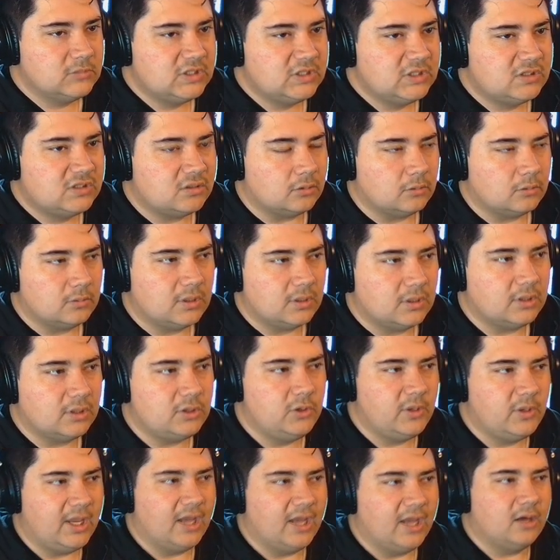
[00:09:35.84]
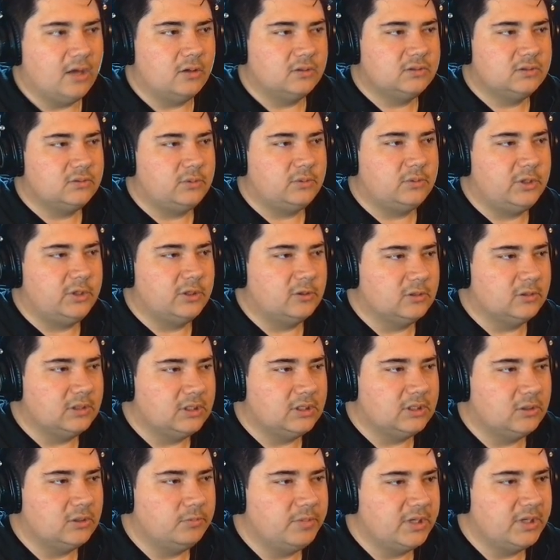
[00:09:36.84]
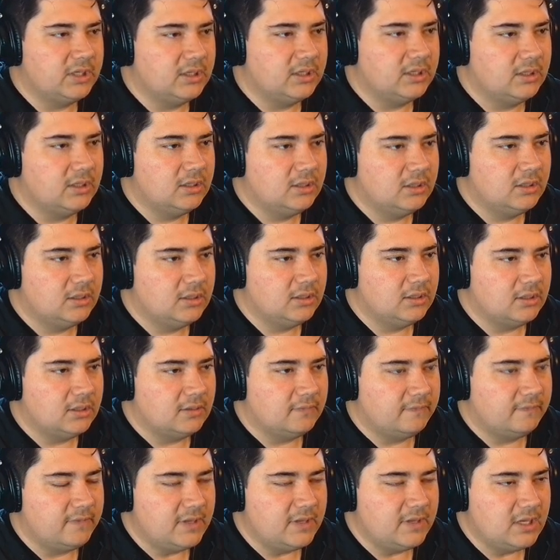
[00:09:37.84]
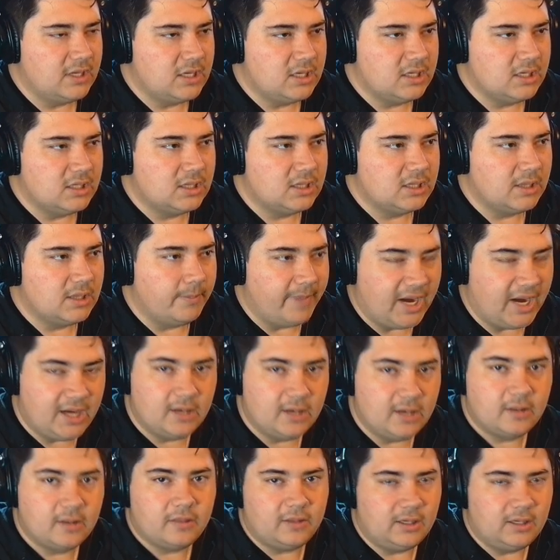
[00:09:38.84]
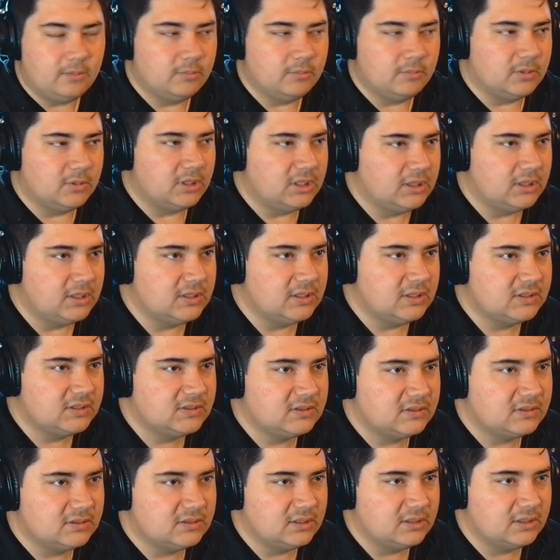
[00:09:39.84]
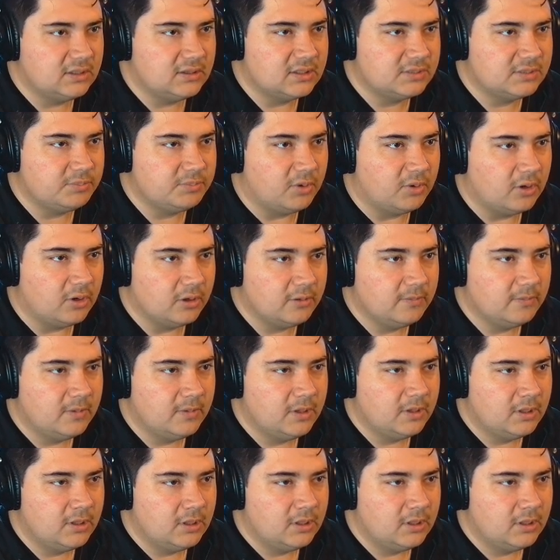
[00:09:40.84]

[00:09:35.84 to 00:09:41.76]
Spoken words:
And so there, you can also hear a little bit of the main theme in this part.